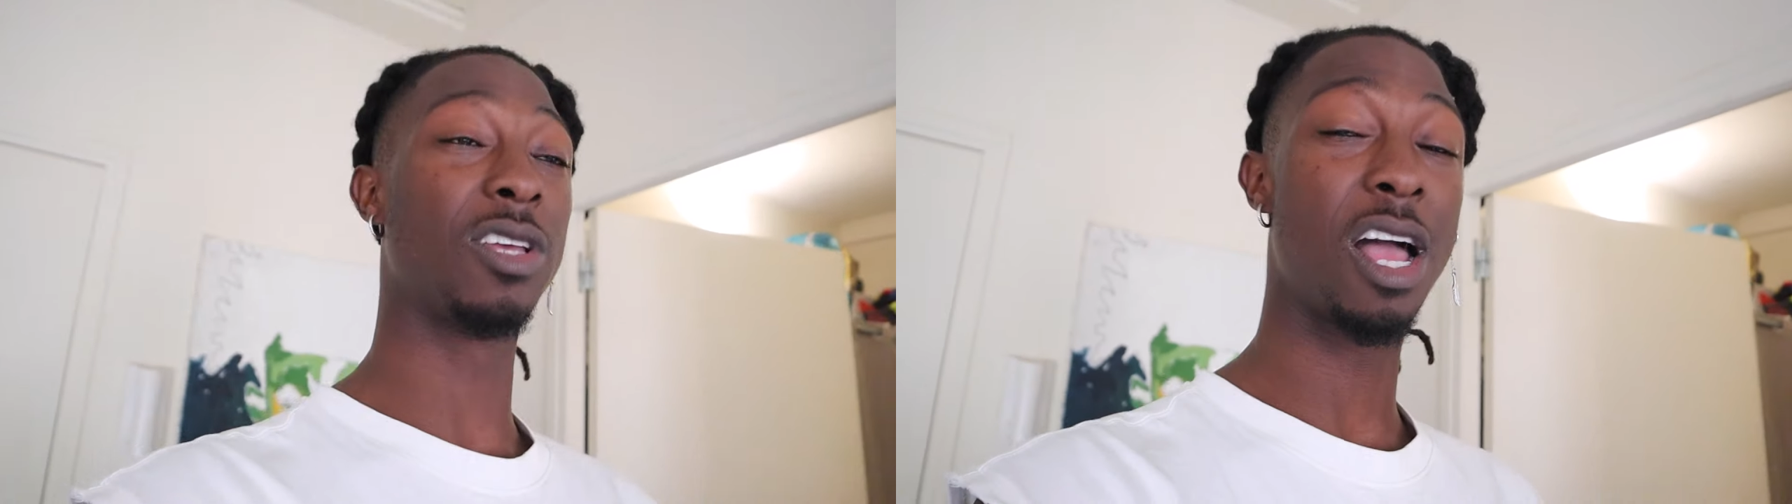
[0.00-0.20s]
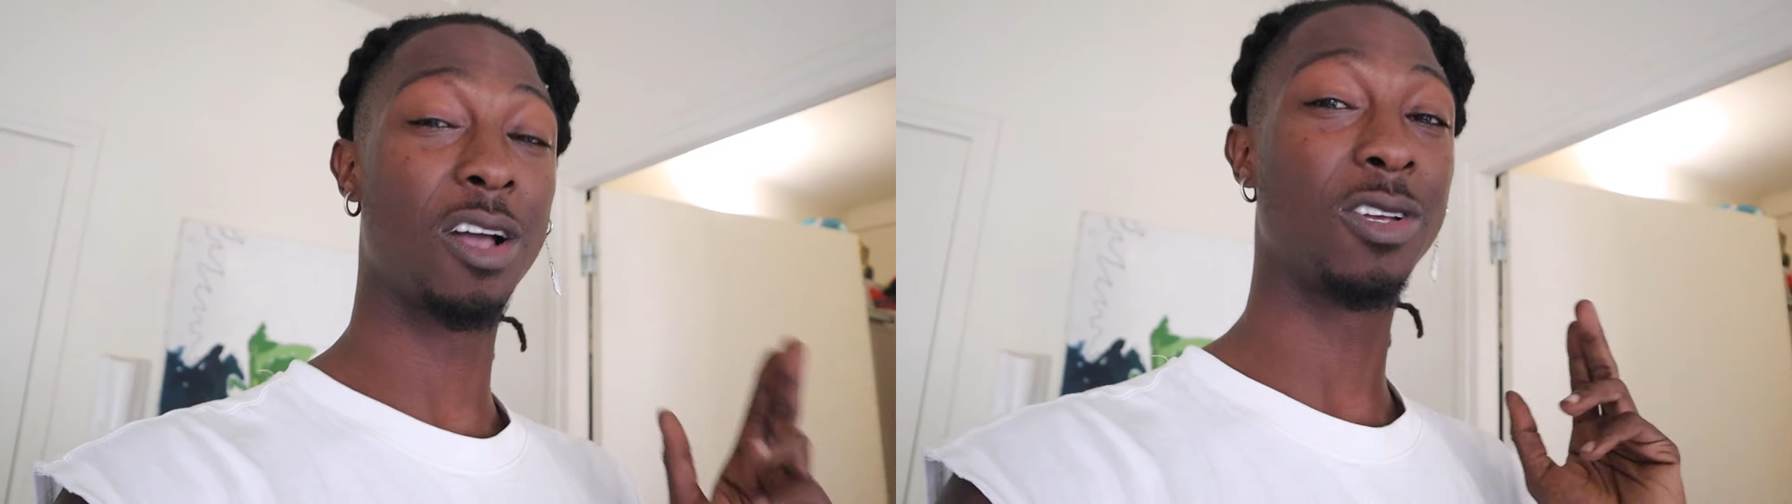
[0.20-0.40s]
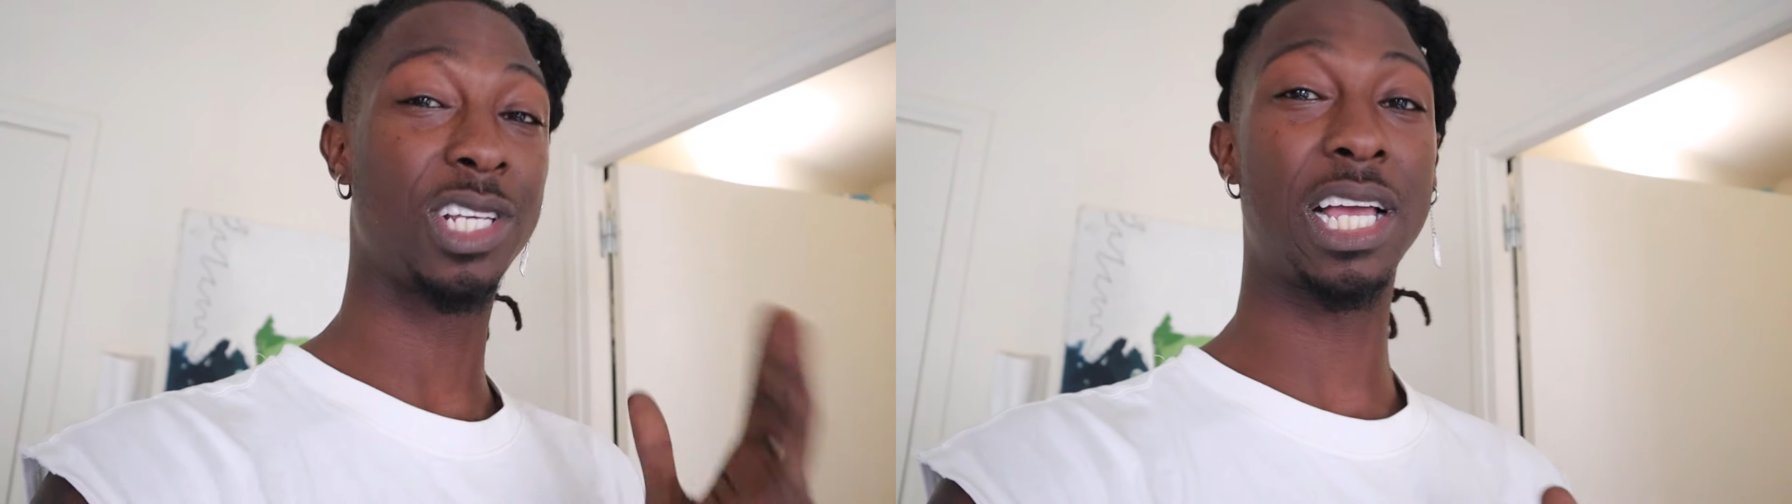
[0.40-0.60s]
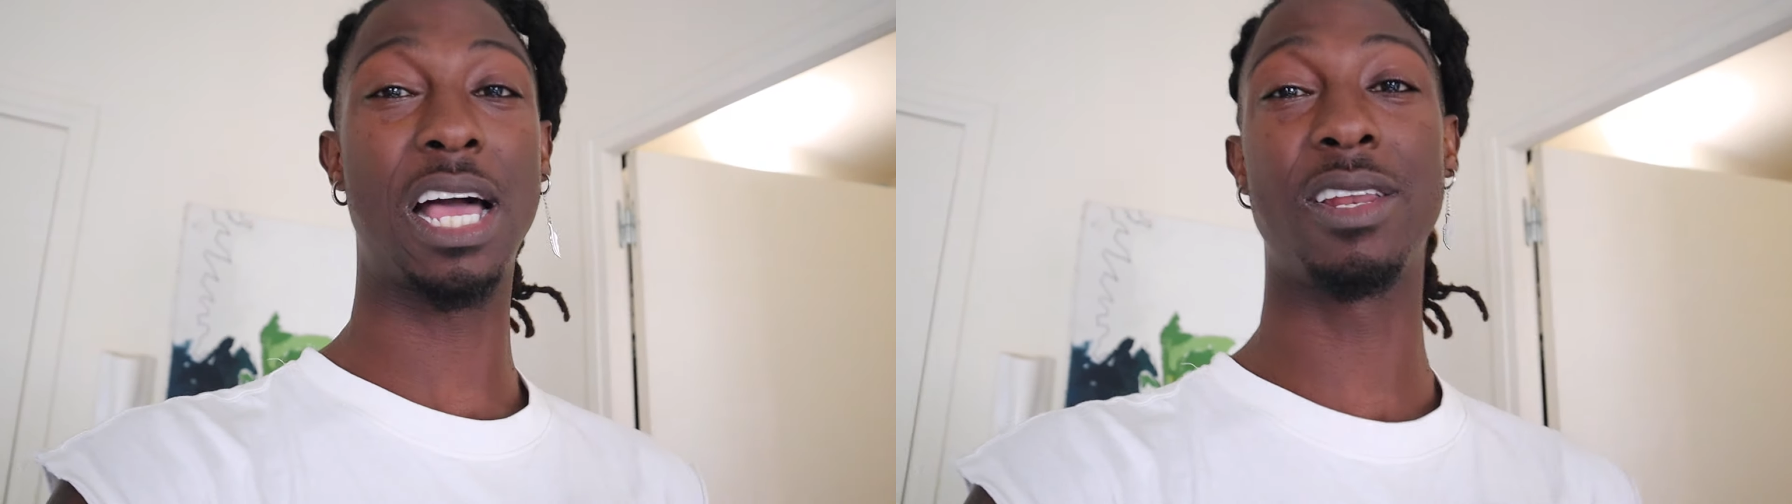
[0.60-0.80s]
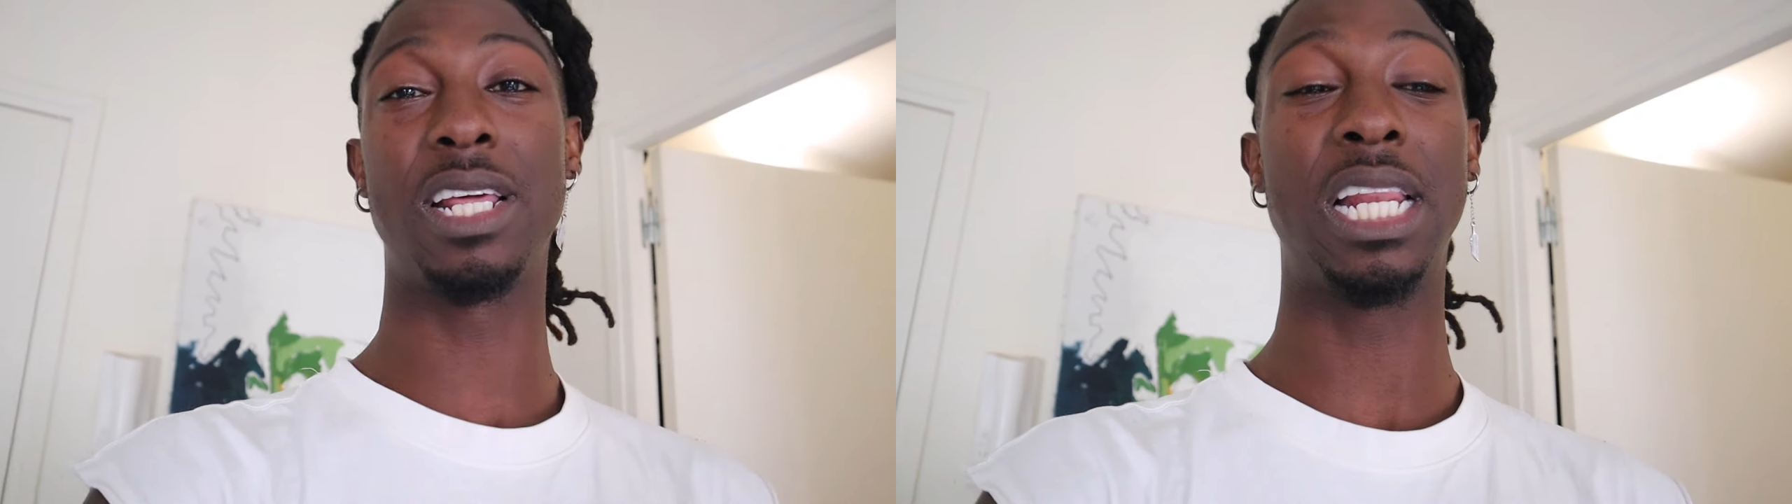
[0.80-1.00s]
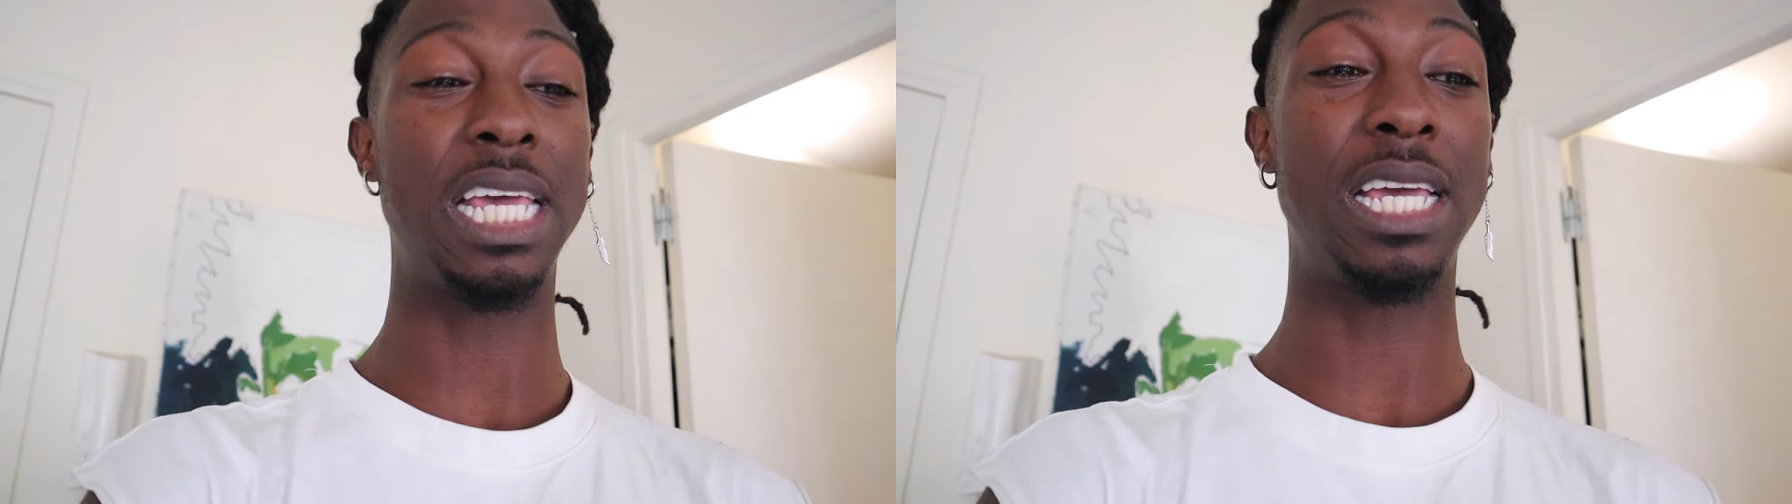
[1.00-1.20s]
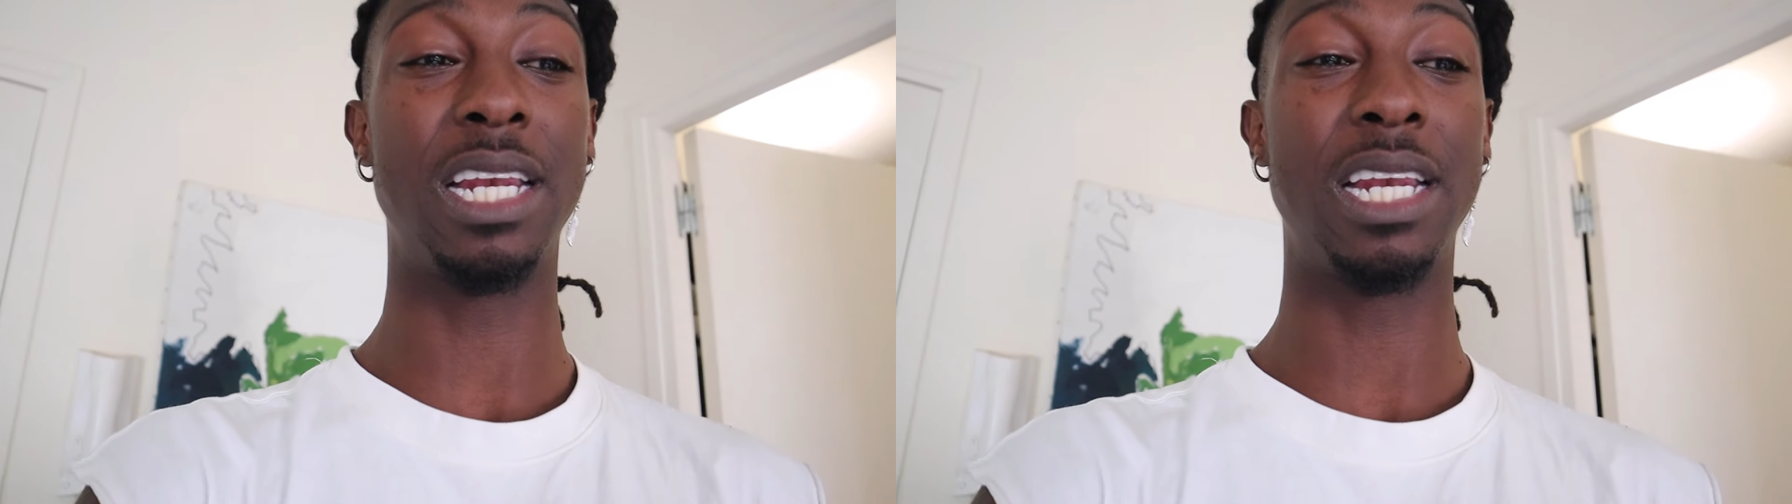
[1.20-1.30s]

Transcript: So y'all go check out the link